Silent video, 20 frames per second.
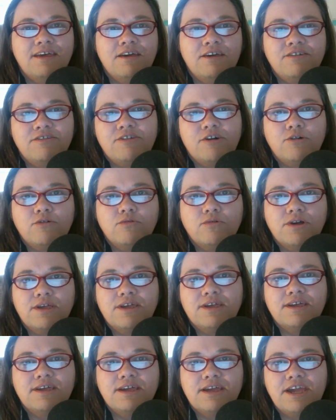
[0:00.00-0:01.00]
So
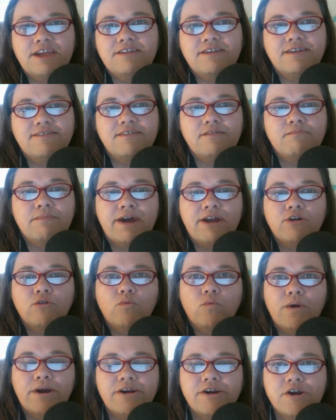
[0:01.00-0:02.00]
it doesn't matter
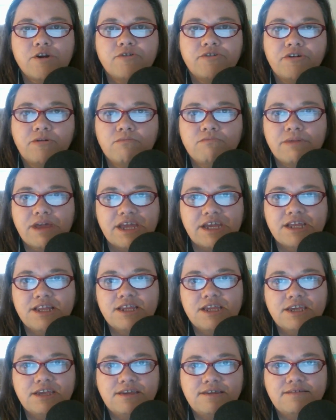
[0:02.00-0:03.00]
where your domain
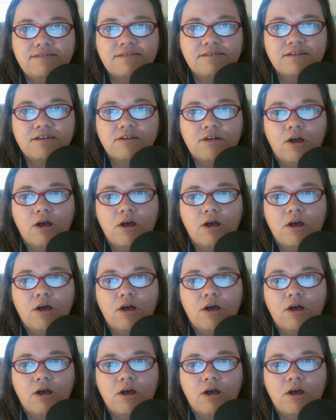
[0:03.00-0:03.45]
is.